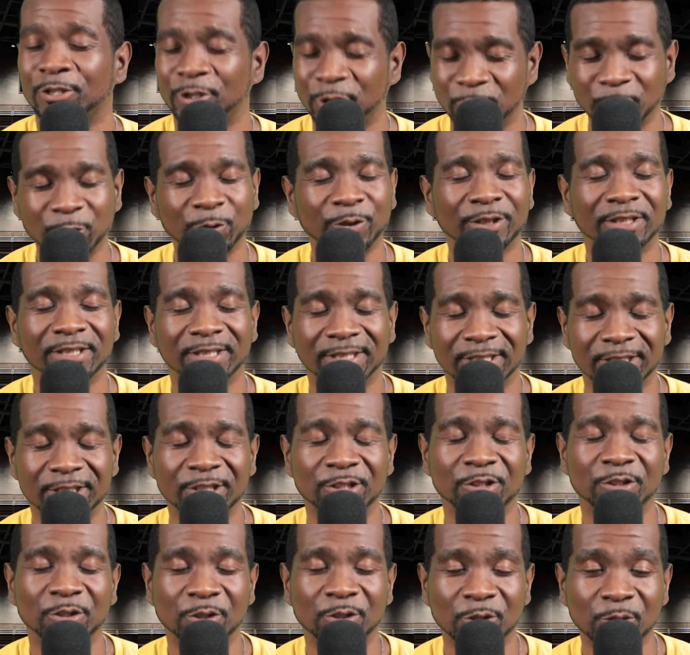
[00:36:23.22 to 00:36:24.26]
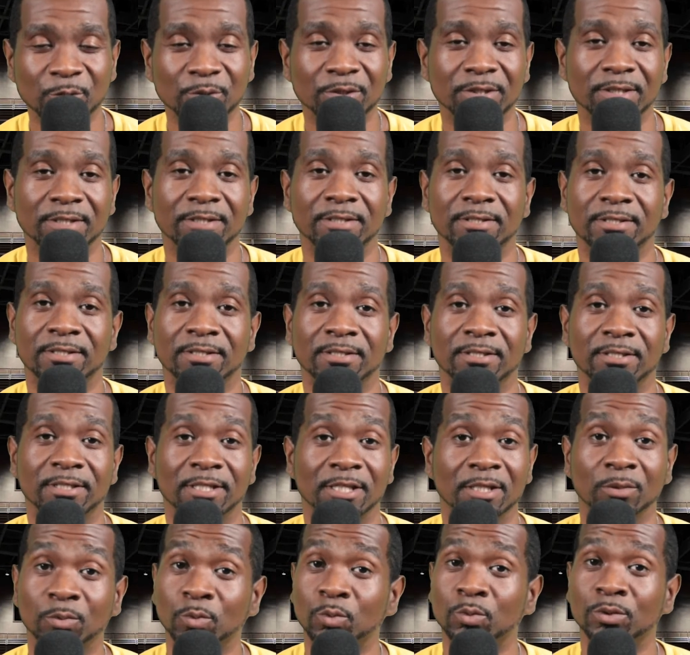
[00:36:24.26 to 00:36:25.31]
during this Do Season,
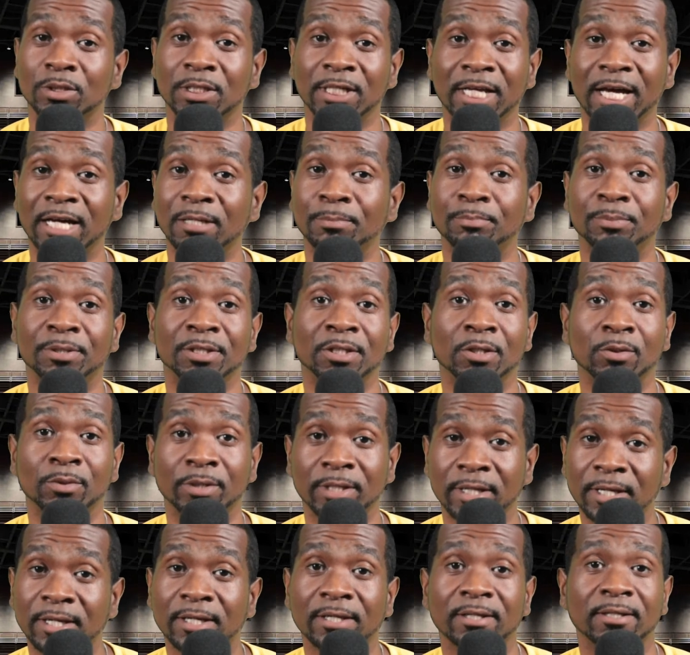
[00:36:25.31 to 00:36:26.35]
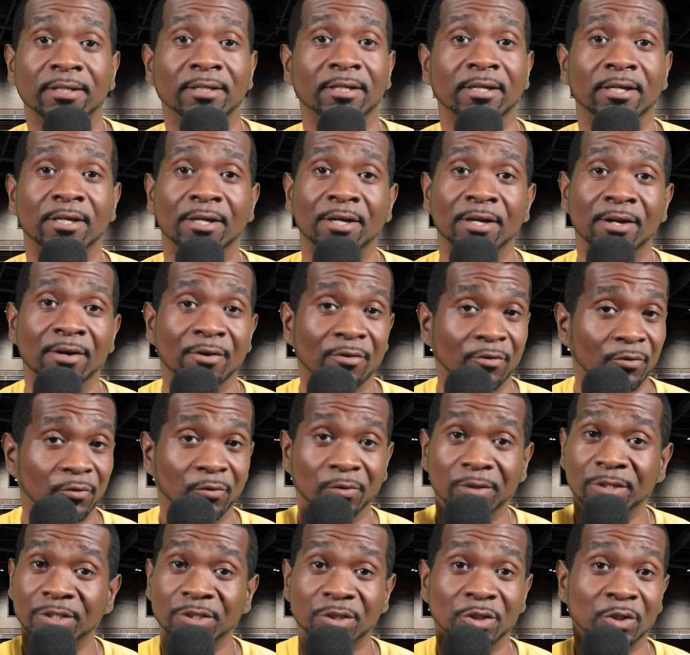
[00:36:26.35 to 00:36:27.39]
it will not be okay for
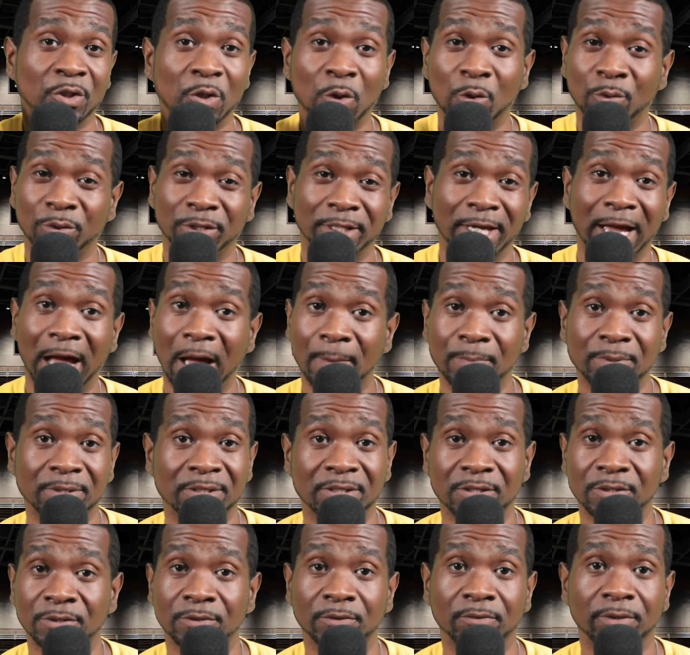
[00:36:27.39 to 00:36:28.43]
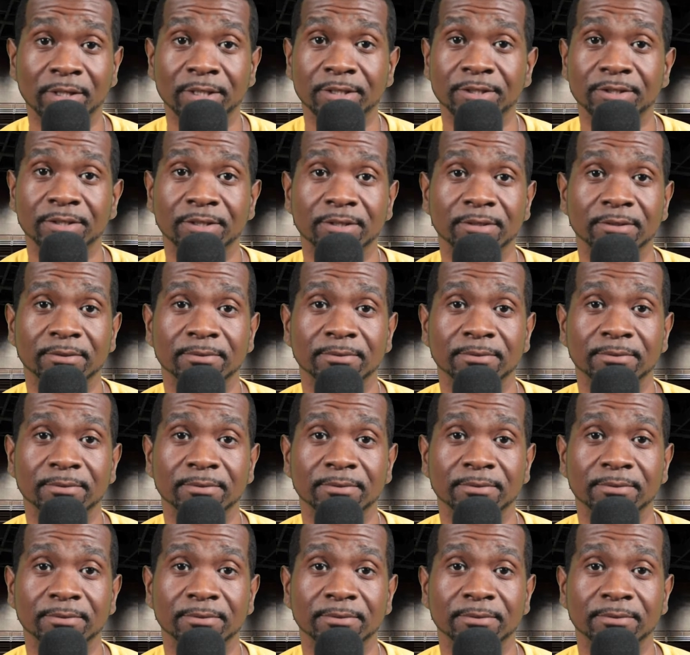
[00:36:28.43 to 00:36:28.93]
us to go the opposite direction.